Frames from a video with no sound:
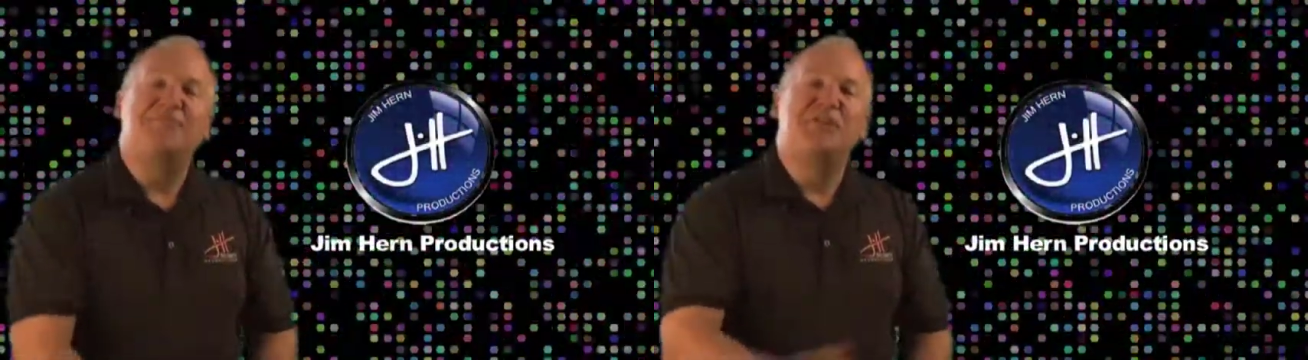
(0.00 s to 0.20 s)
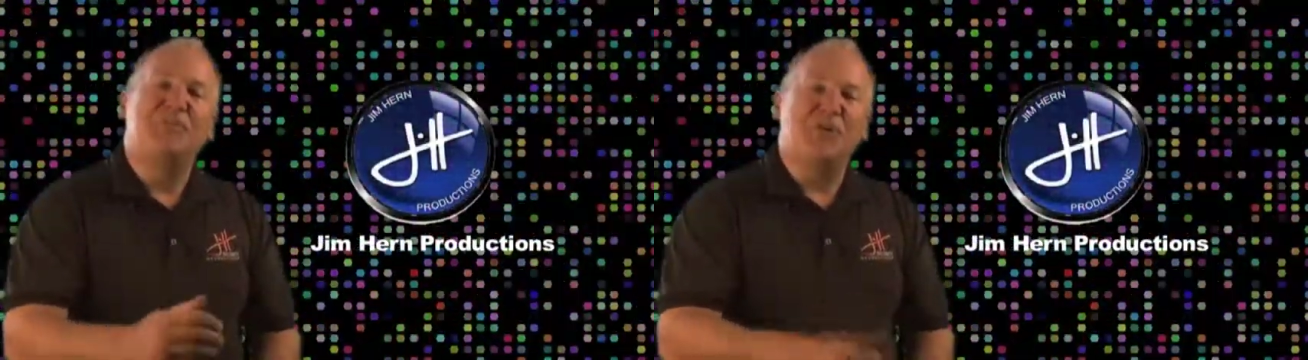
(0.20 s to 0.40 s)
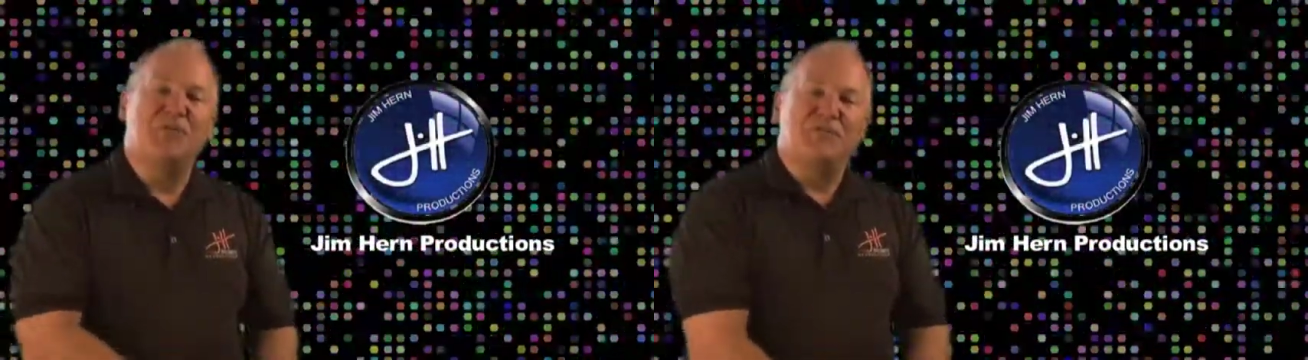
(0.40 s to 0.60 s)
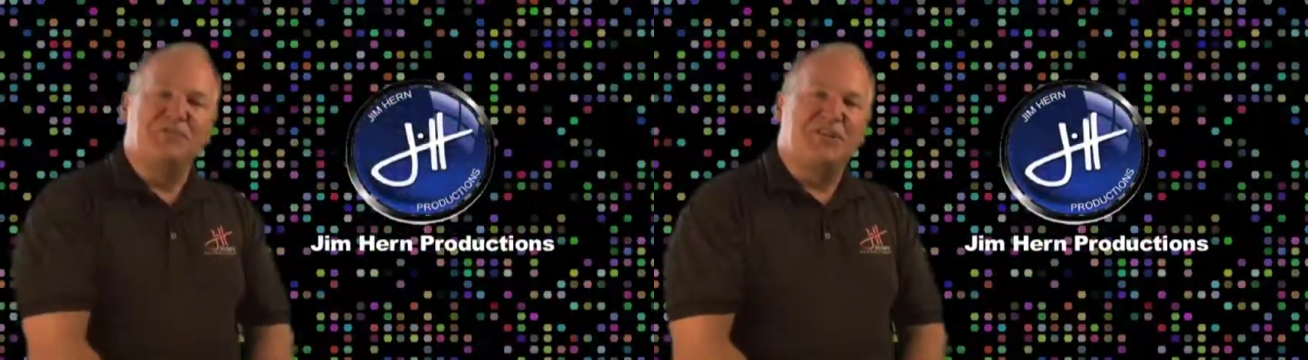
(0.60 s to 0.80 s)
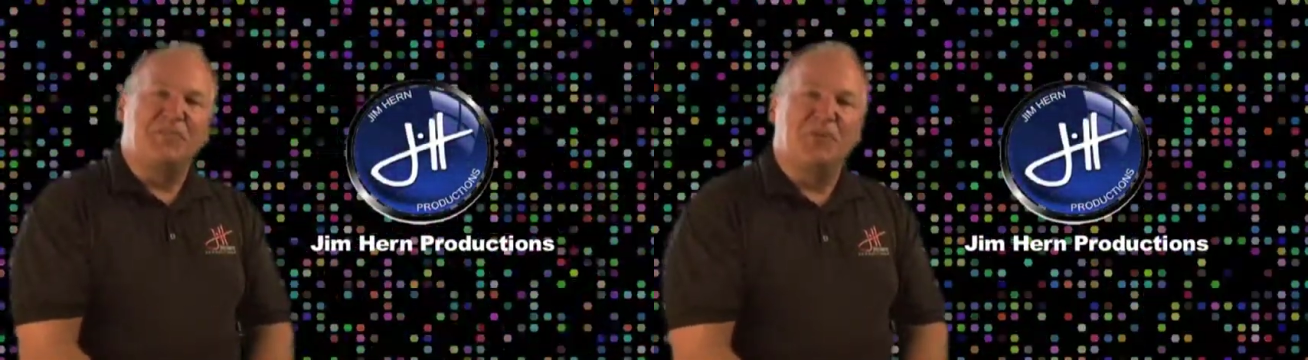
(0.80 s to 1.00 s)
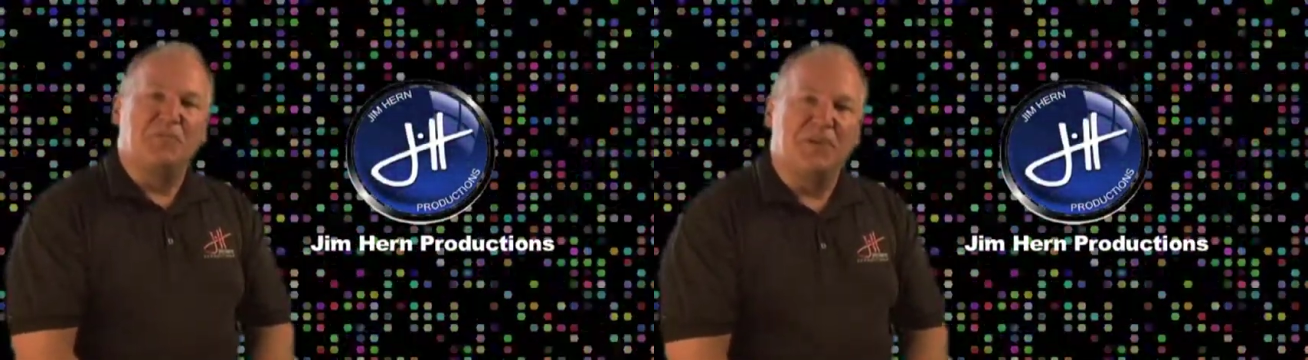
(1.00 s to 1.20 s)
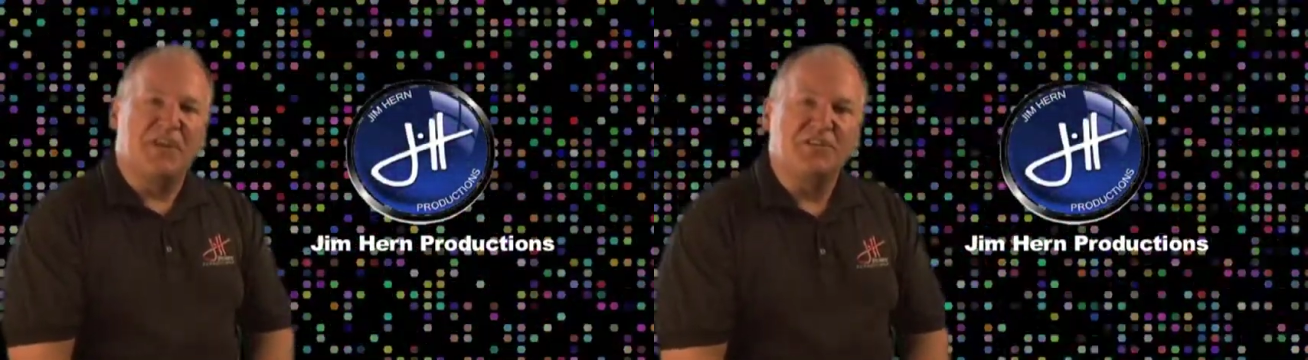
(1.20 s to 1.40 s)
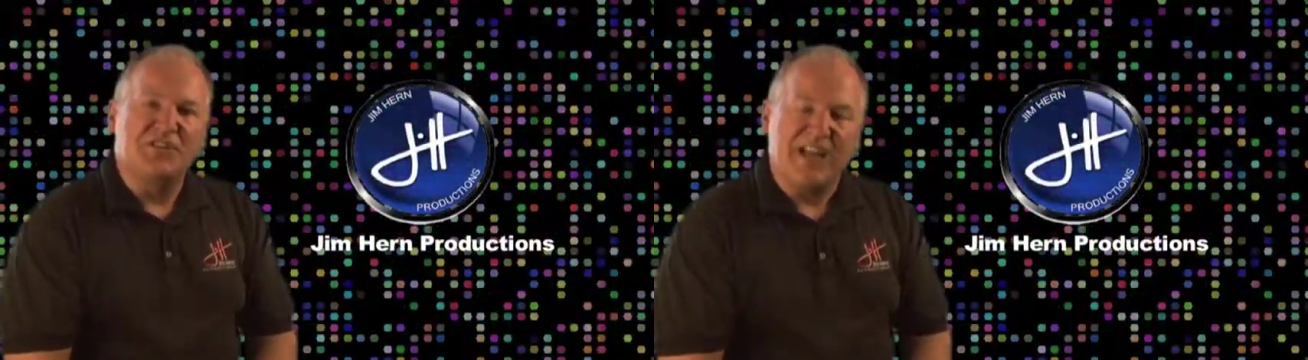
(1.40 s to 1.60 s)
Jim Hearn from Jim Hearn
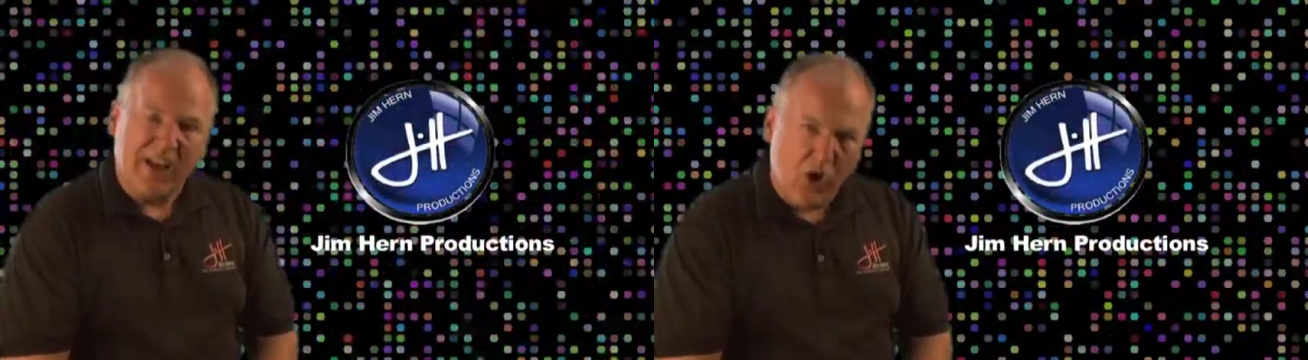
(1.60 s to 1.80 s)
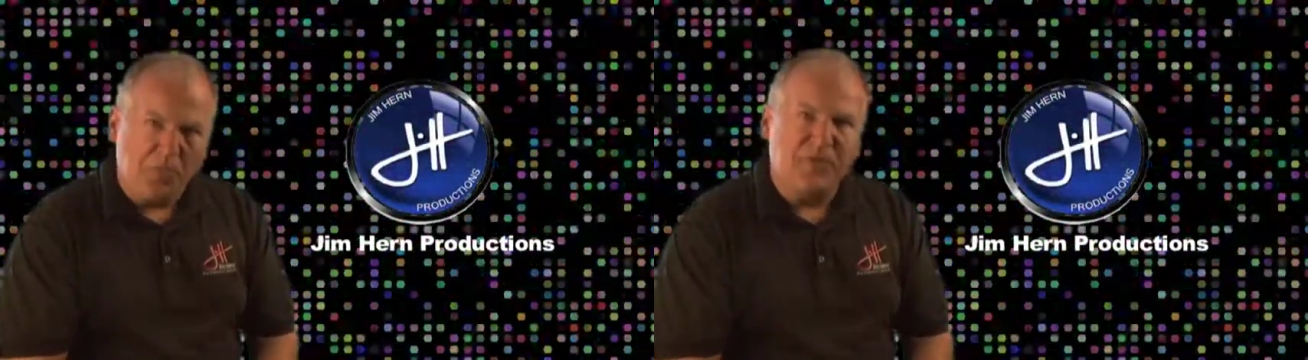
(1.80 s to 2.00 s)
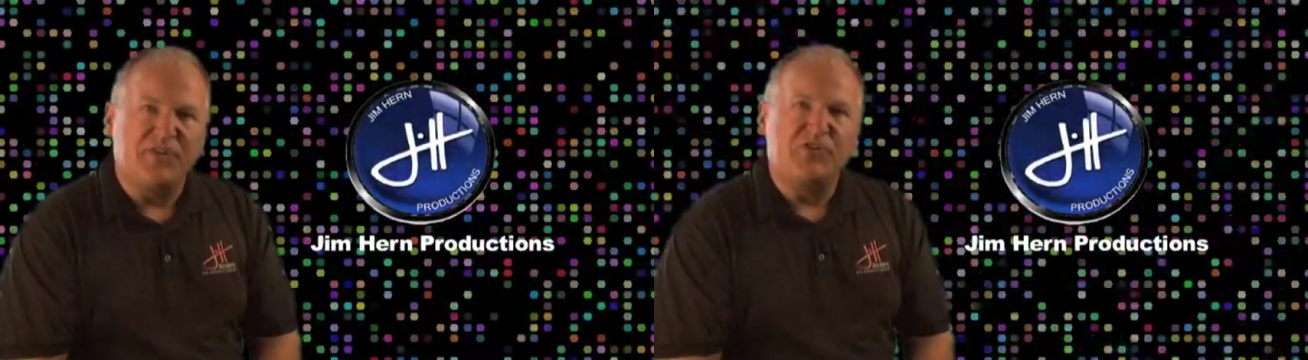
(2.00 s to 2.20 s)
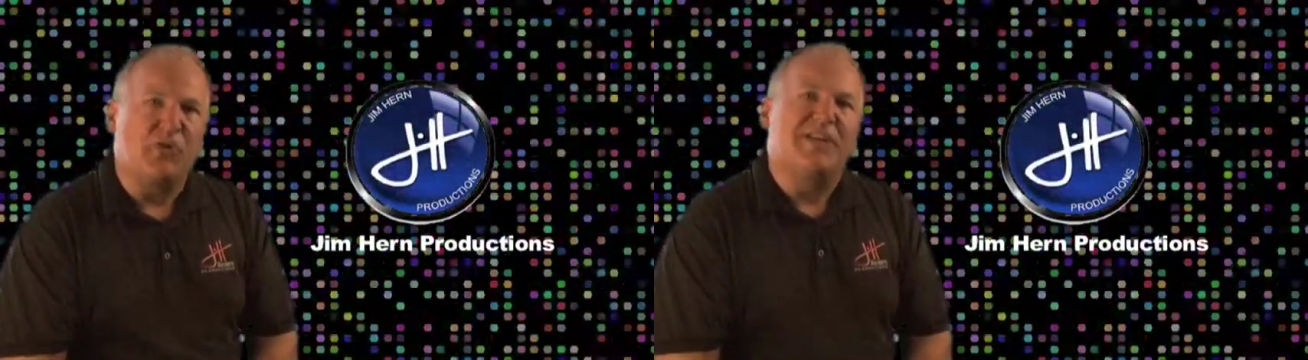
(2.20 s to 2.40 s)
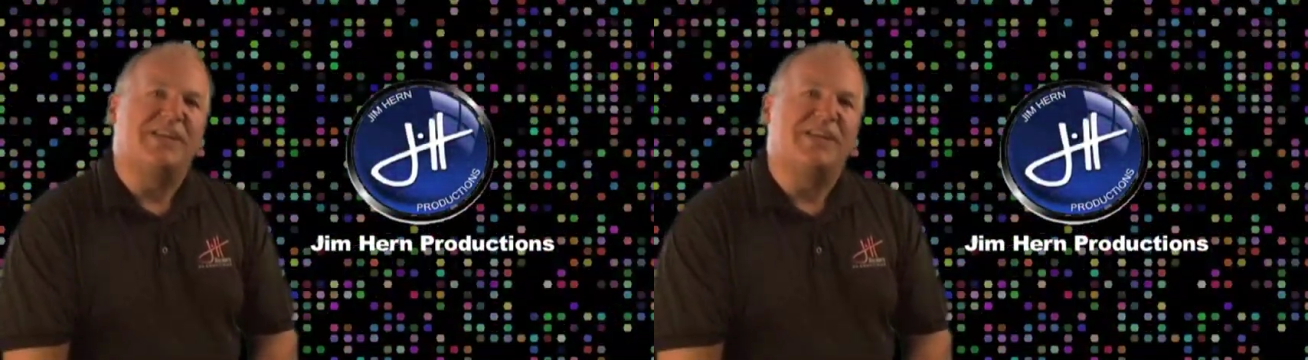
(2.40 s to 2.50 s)
Productions, and I hope you've enjoyed